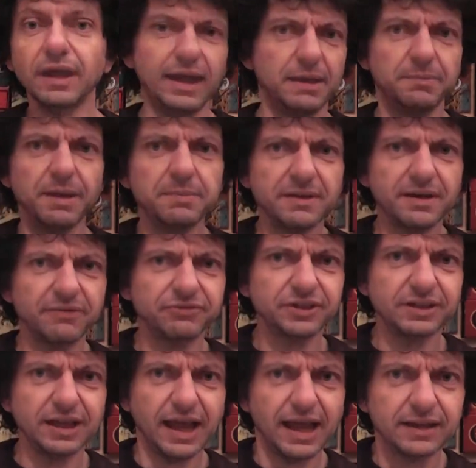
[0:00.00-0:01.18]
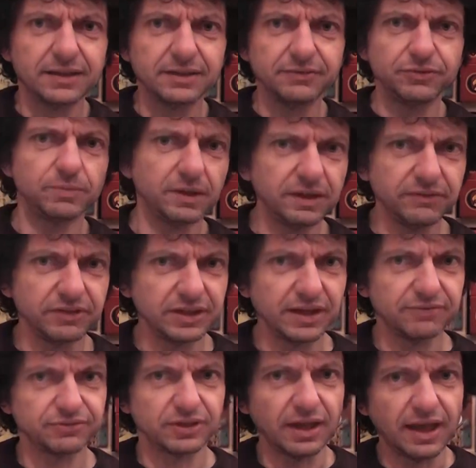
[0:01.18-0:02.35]
and maybe and after that, if you believe in the
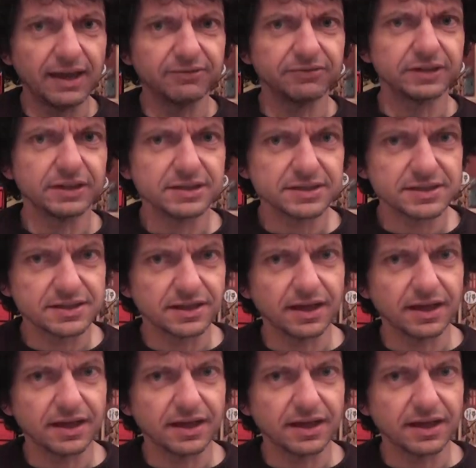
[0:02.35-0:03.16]
afterlife and this is